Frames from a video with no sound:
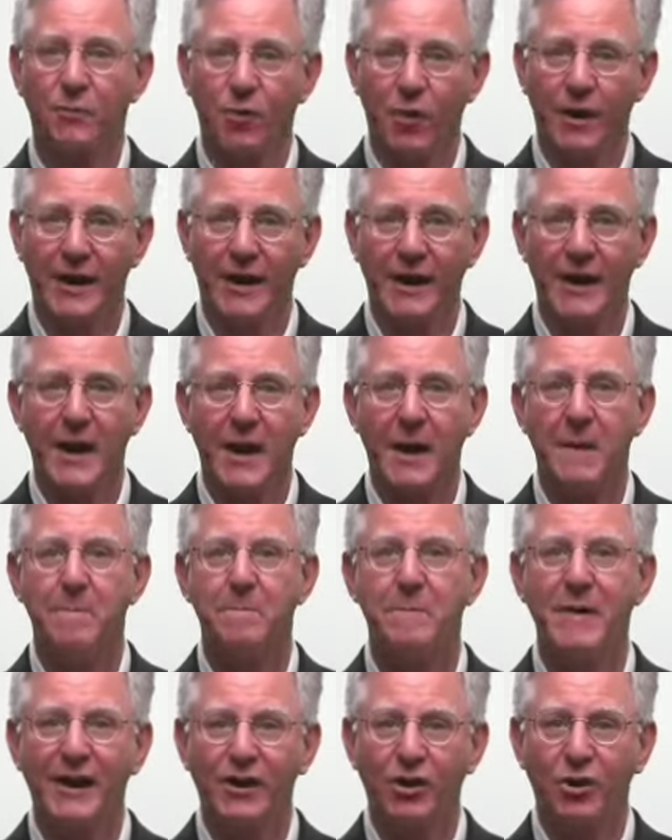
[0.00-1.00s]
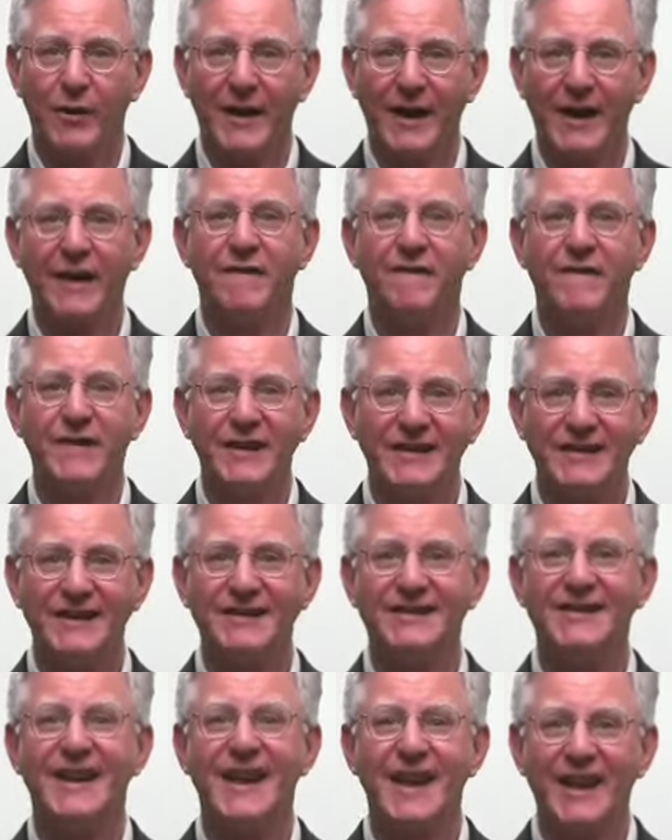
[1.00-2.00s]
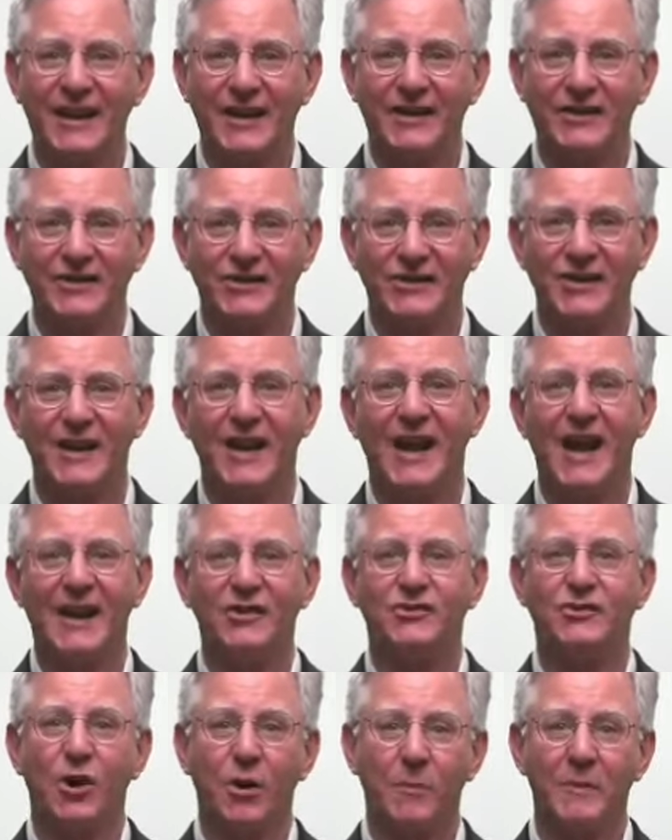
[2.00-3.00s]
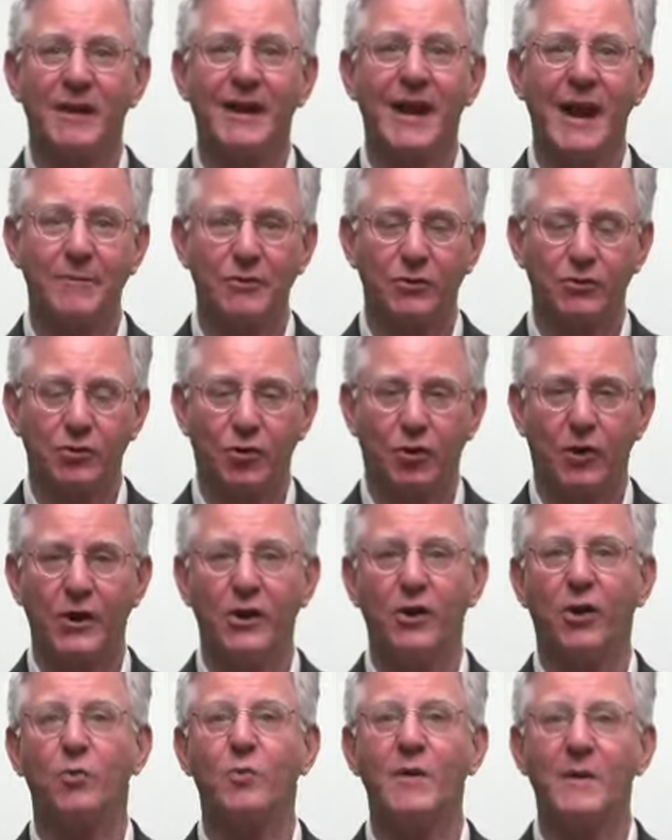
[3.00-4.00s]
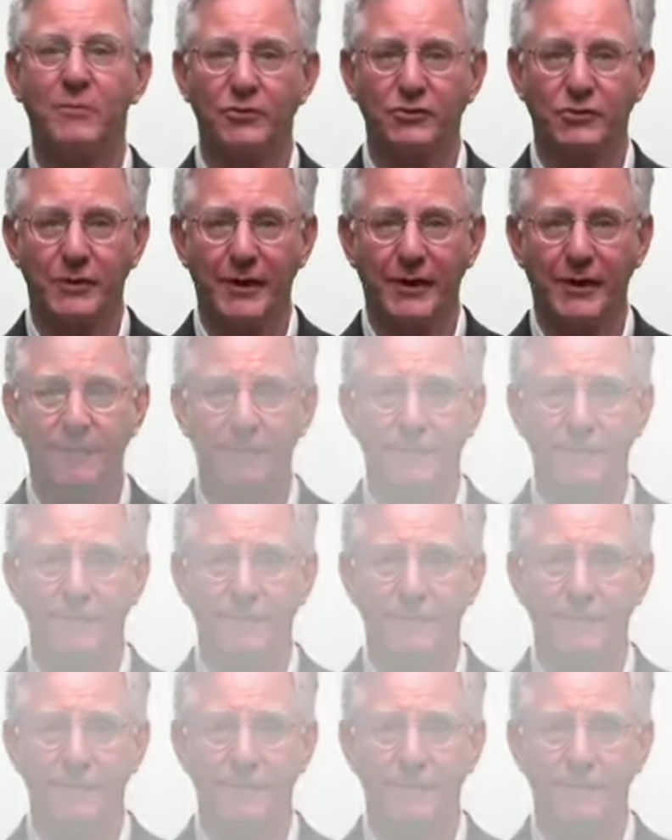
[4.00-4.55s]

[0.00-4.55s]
morning, Pickering visits Higgins at his home and laboratory on Wimpole Street.